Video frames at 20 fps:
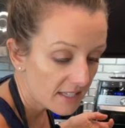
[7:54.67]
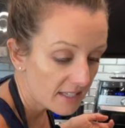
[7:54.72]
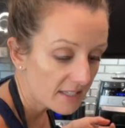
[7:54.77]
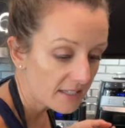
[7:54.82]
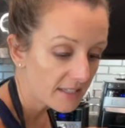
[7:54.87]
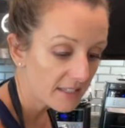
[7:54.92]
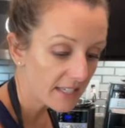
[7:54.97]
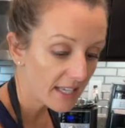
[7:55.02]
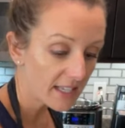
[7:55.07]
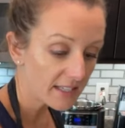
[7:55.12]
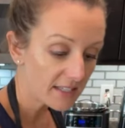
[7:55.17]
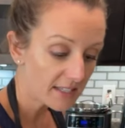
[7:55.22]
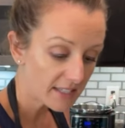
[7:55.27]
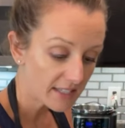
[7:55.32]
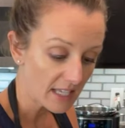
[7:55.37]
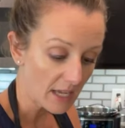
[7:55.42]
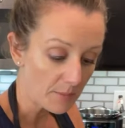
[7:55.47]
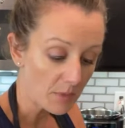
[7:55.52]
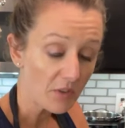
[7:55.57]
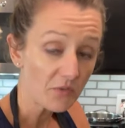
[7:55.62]
since
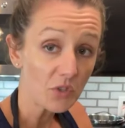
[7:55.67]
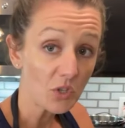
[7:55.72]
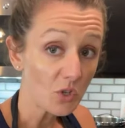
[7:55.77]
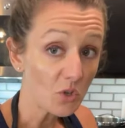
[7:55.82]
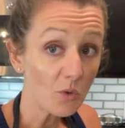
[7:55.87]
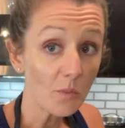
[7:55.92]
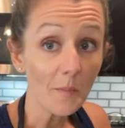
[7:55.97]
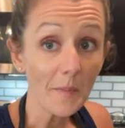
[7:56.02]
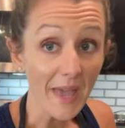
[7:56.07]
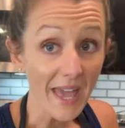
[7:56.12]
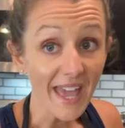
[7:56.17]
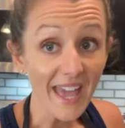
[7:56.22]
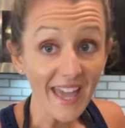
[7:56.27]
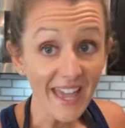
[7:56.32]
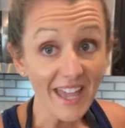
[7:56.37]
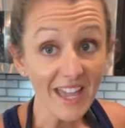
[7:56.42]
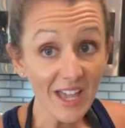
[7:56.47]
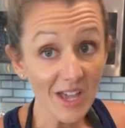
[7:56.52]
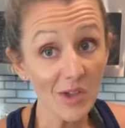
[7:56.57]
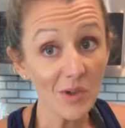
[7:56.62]
some of you
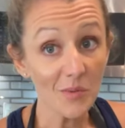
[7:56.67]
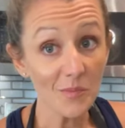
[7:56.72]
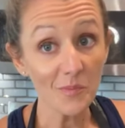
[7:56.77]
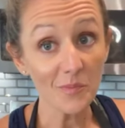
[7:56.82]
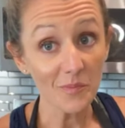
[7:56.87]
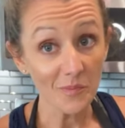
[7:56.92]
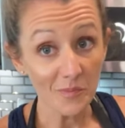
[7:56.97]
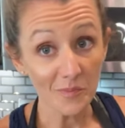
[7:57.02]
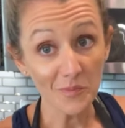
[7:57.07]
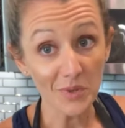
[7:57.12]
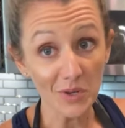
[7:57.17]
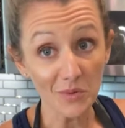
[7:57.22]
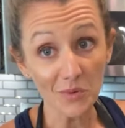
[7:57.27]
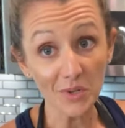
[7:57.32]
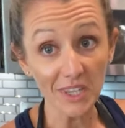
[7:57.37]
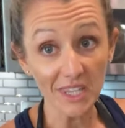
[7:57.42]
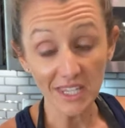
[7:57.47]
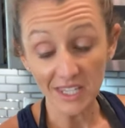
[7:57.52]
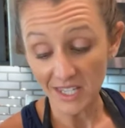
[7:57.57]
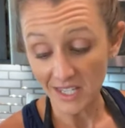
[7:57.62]
may be
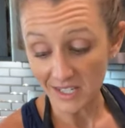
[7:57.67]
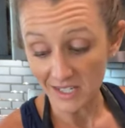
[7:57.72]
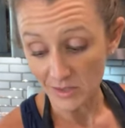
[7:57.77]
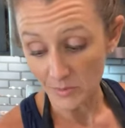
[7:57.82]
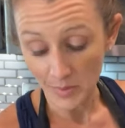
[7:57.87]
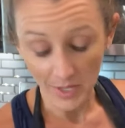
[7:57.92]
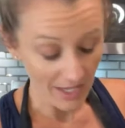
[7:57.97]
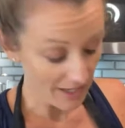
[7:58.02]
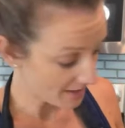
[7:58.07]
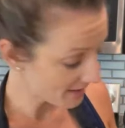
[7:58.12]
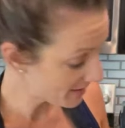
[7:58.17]
really keen and paying